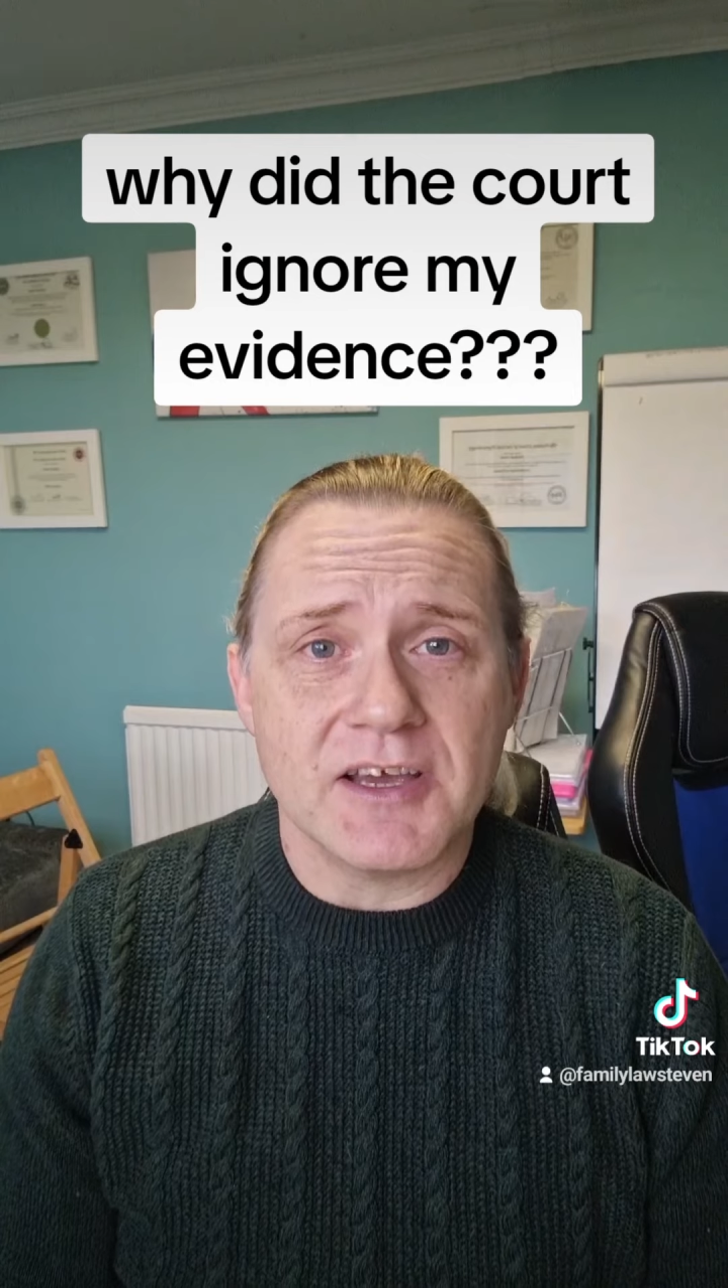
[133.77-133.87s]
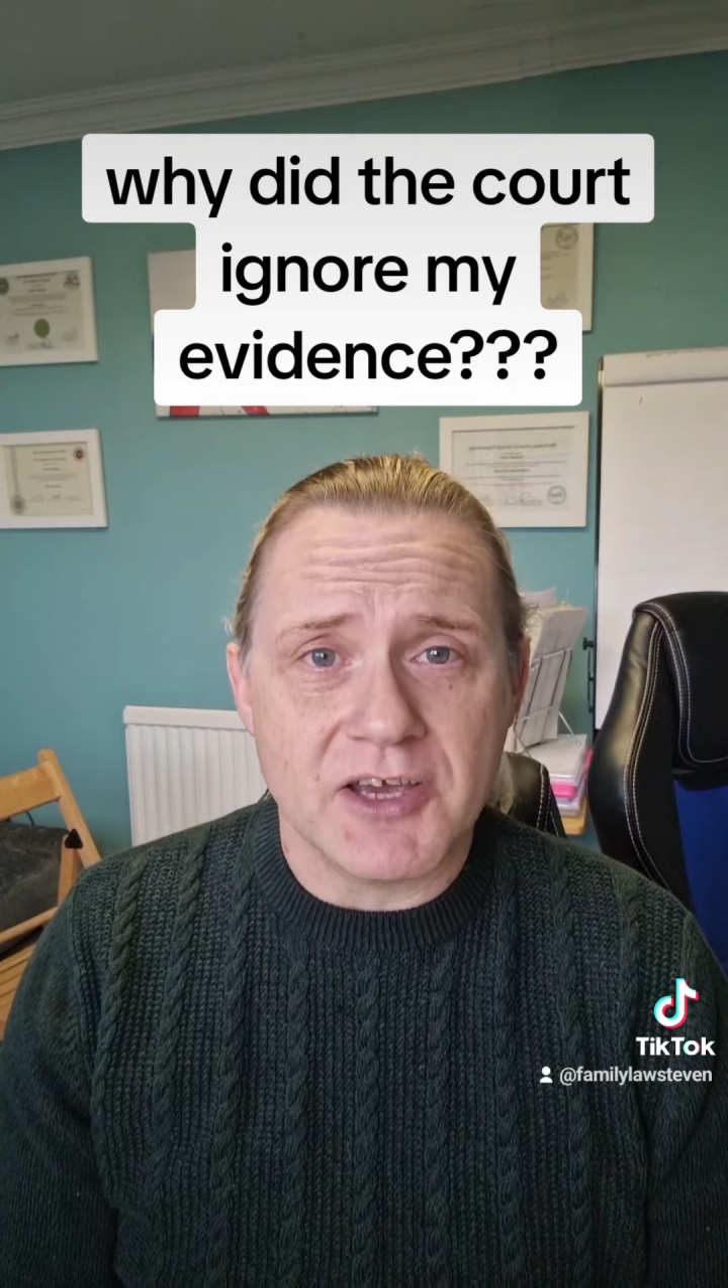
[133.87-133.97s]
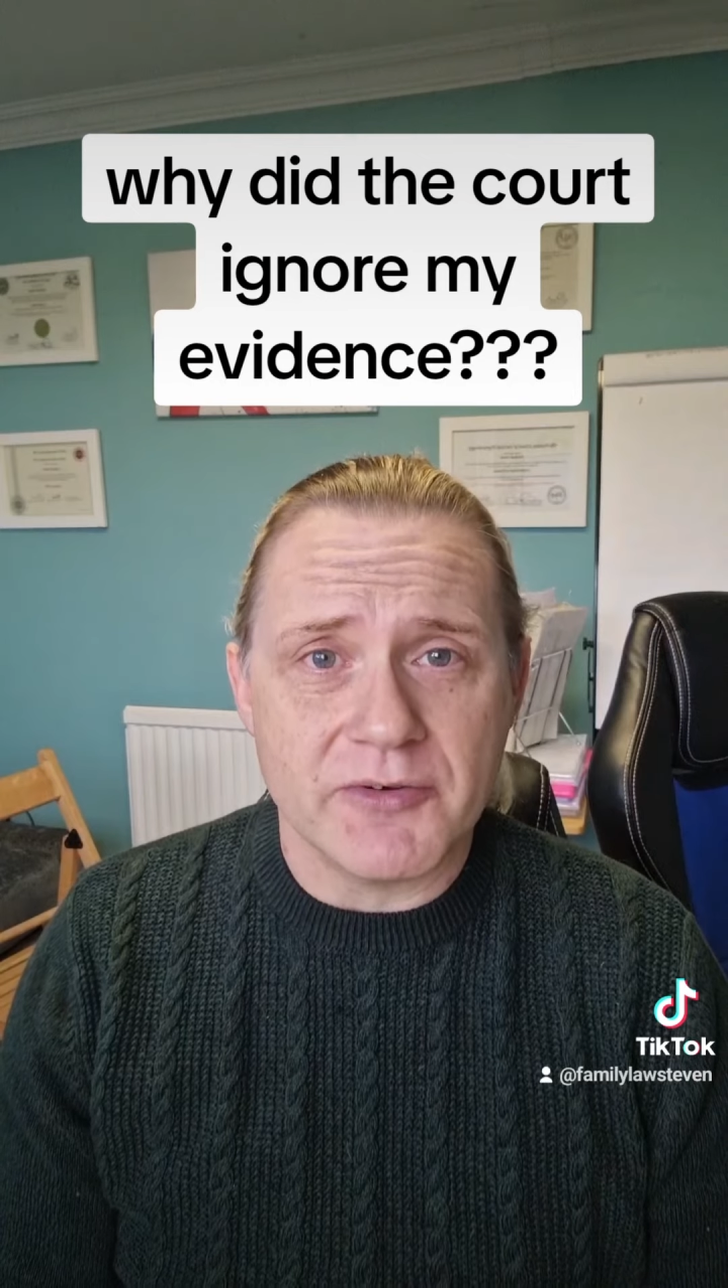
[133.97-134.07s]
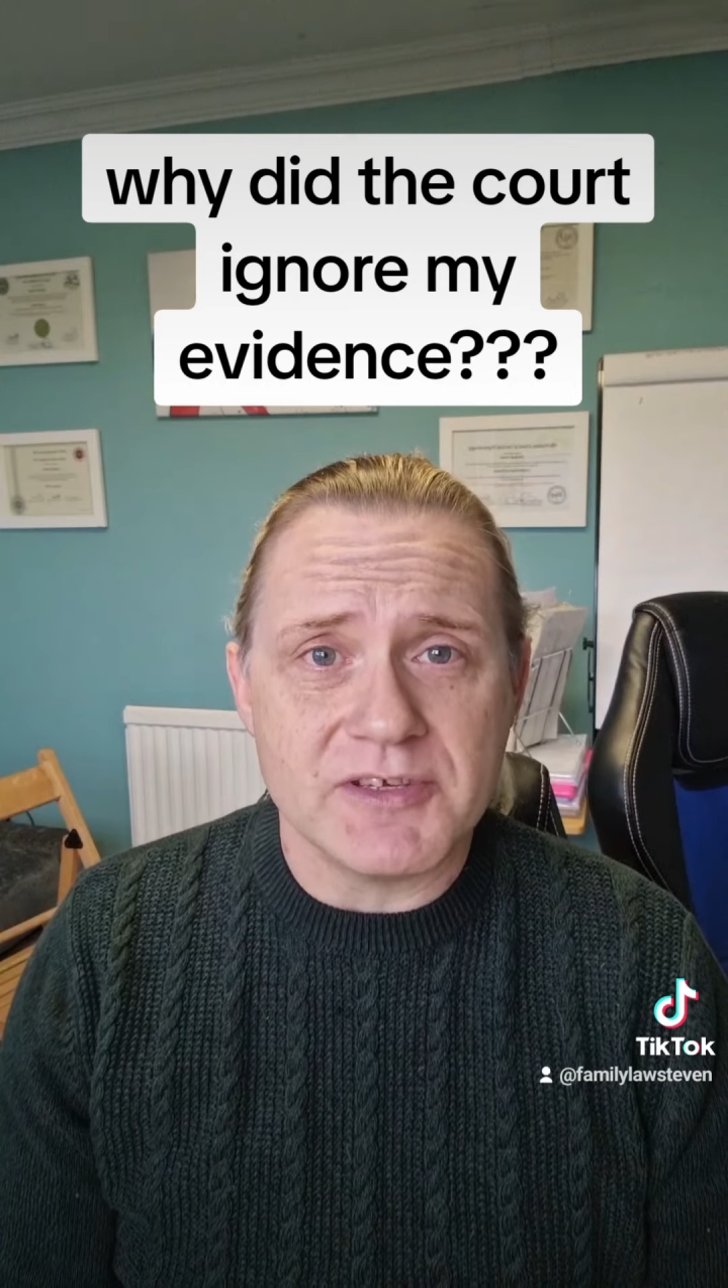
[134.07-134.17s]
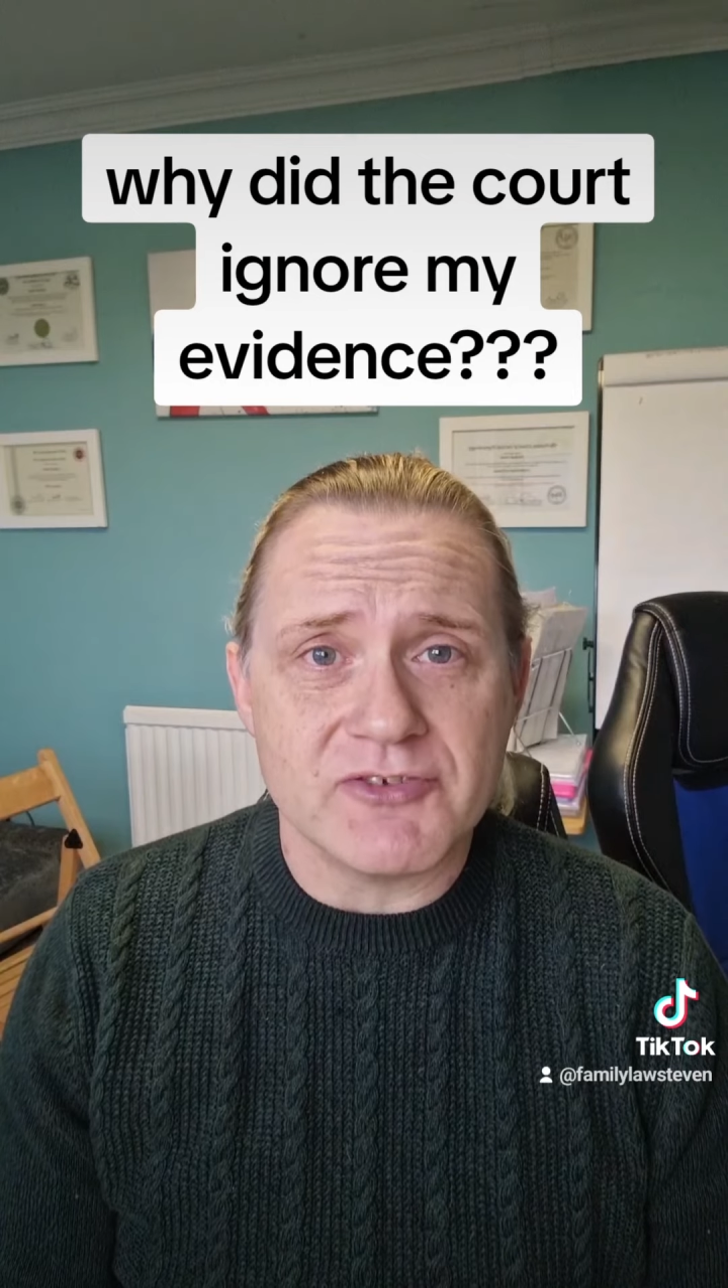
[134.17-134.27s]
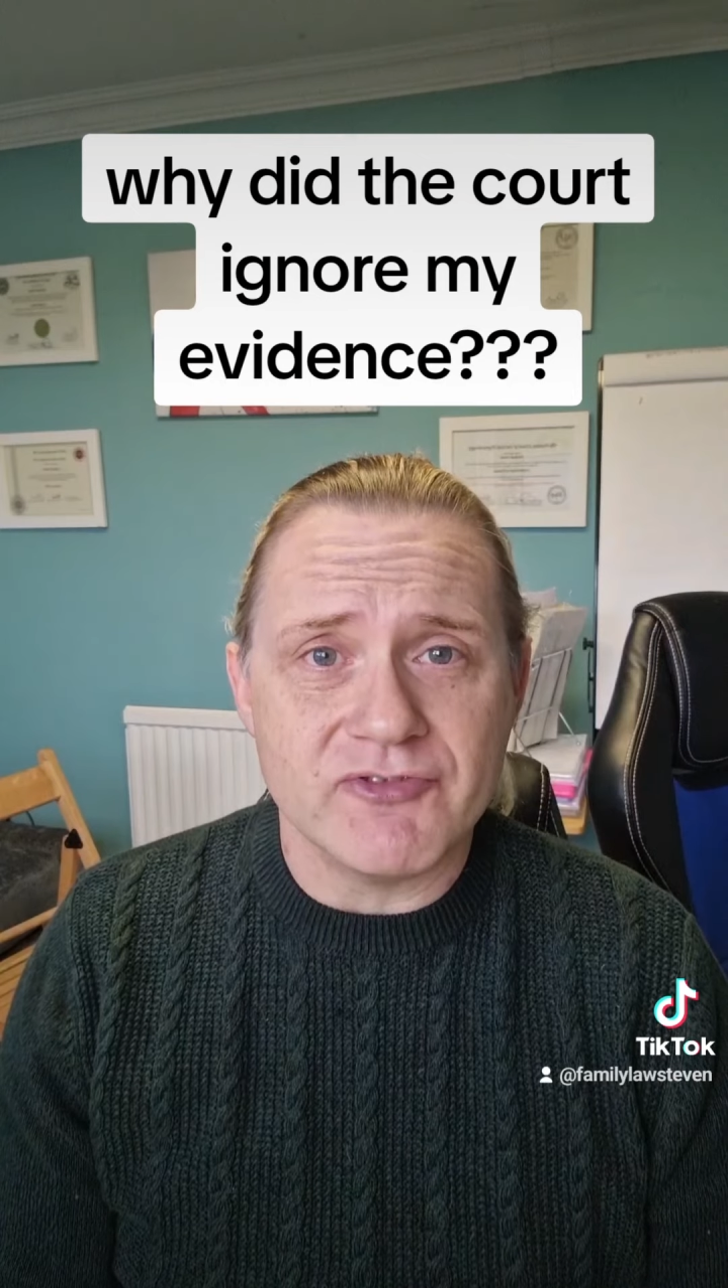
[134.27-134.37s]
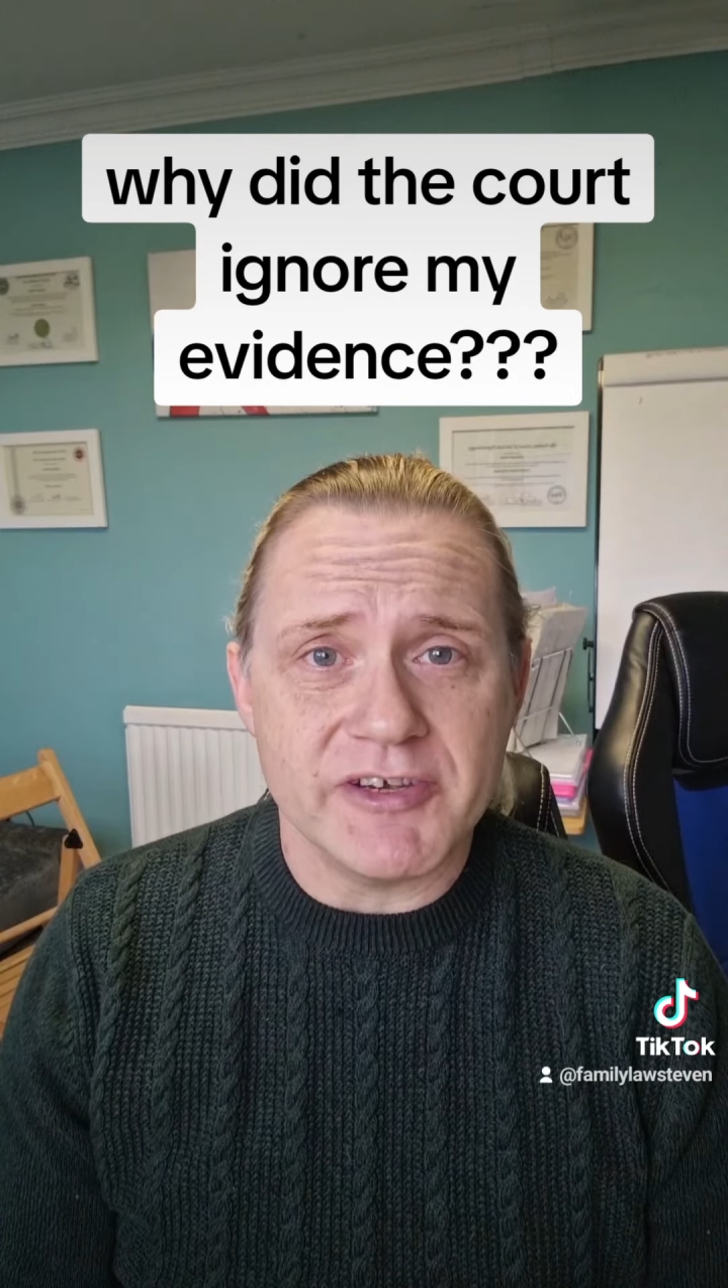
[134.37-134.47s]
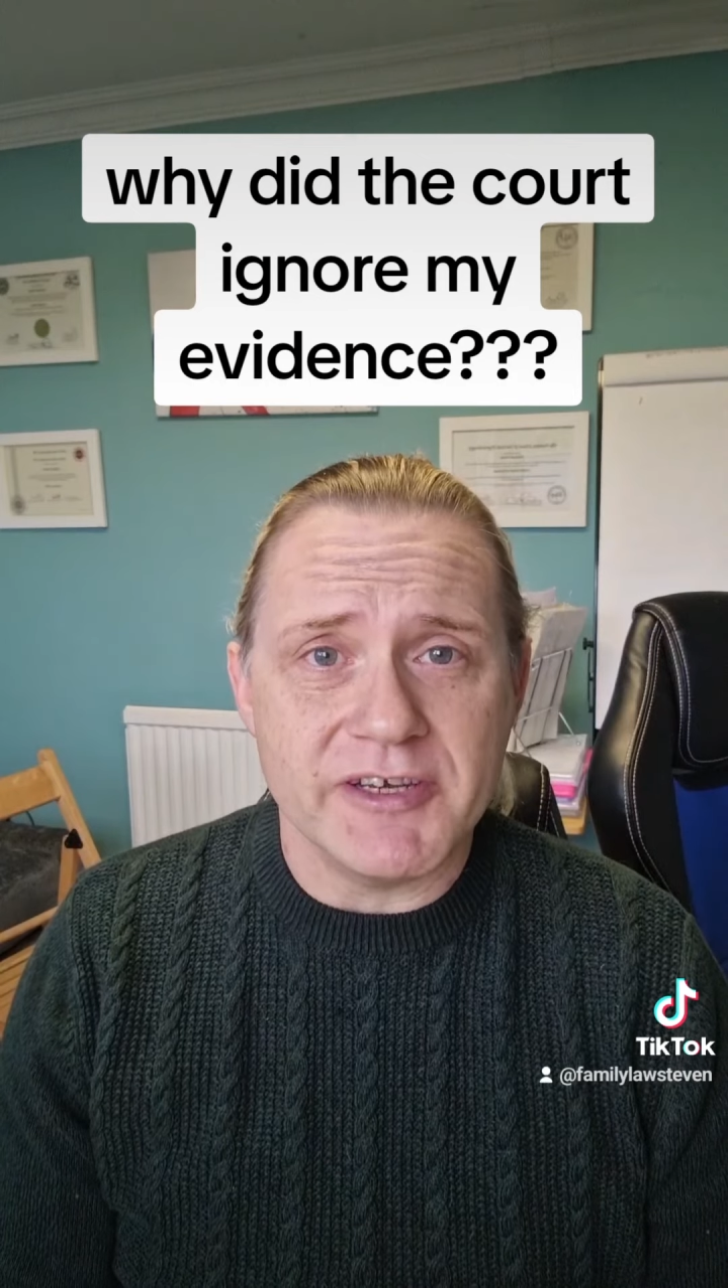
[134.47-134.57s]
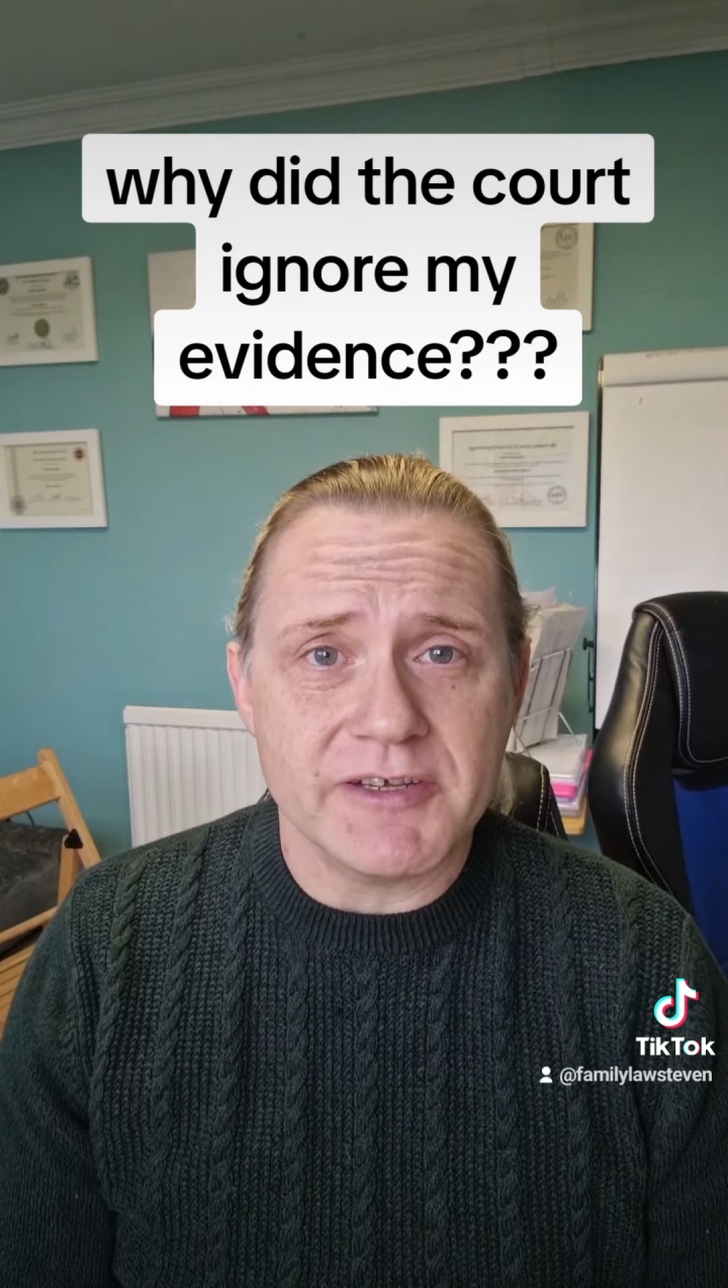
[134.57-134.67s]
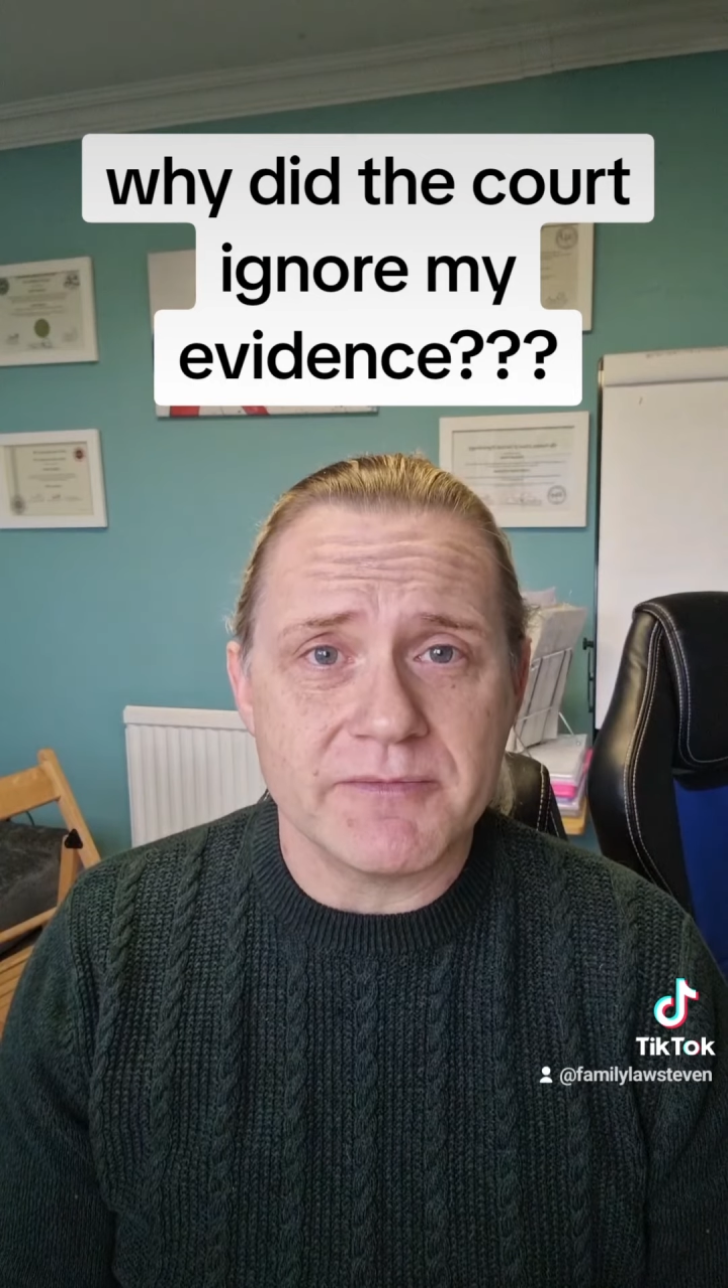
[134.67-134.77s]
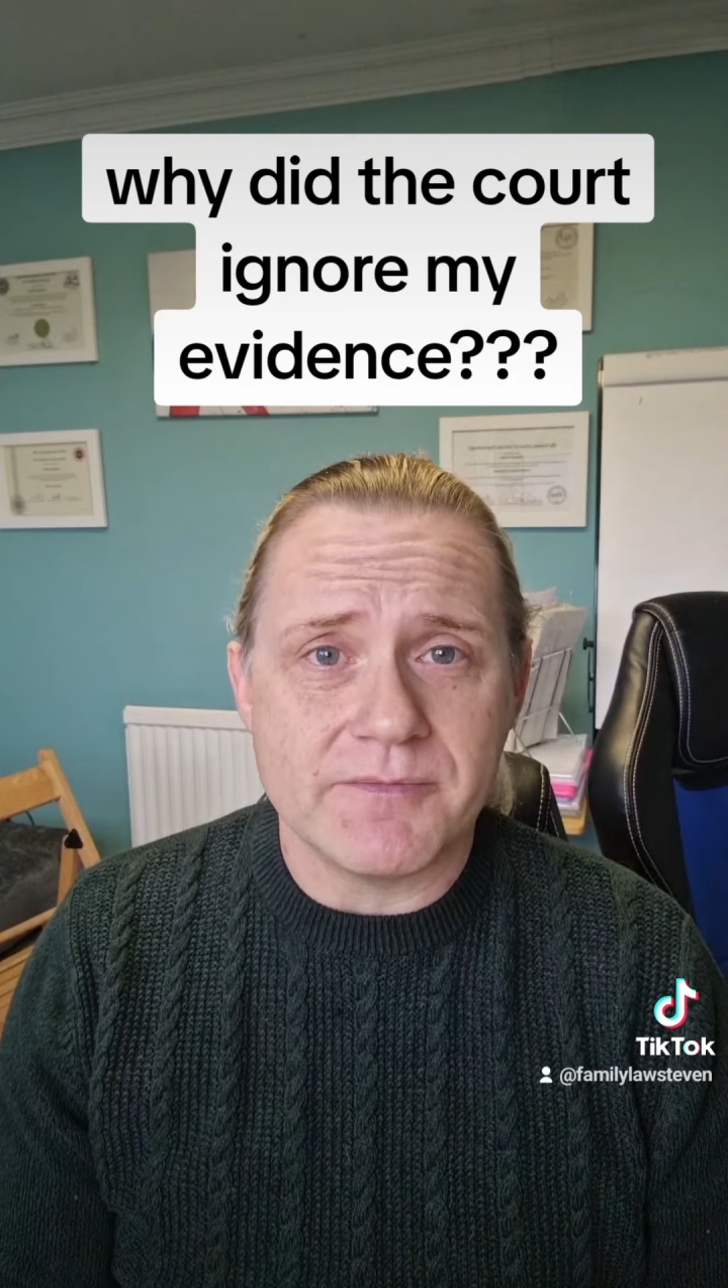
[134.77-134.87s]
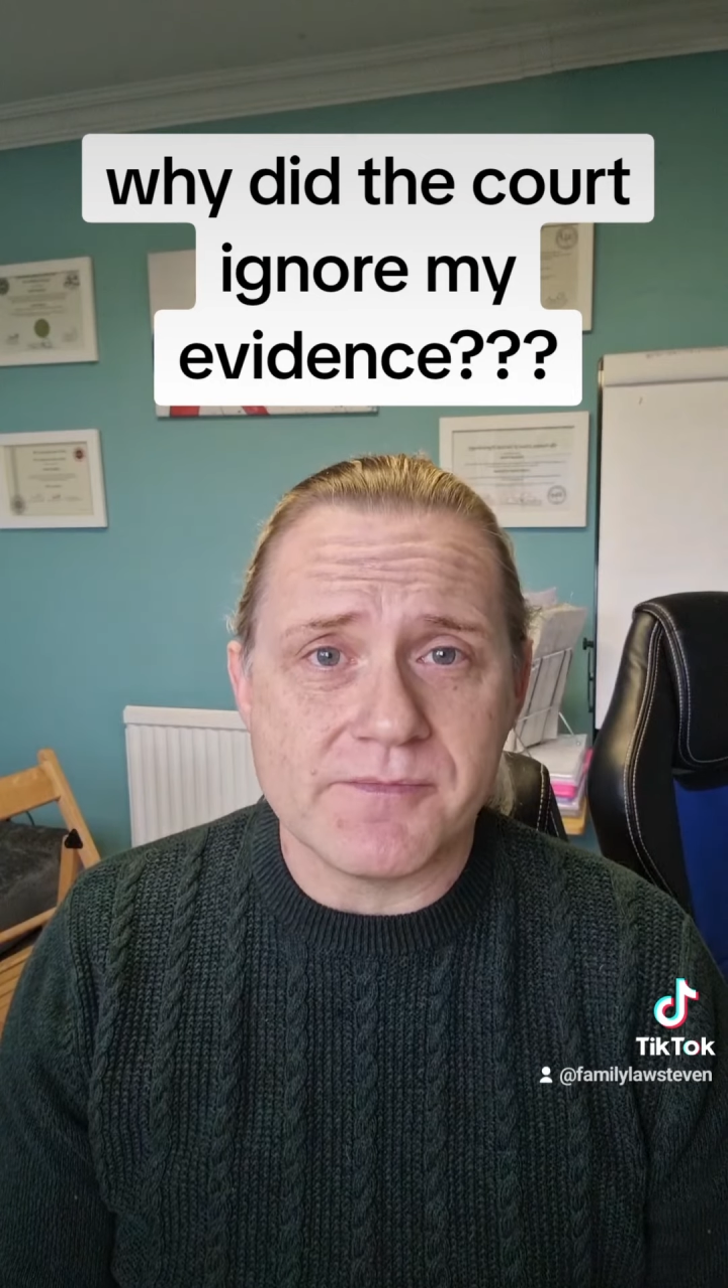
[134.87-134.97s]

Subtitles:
going to read.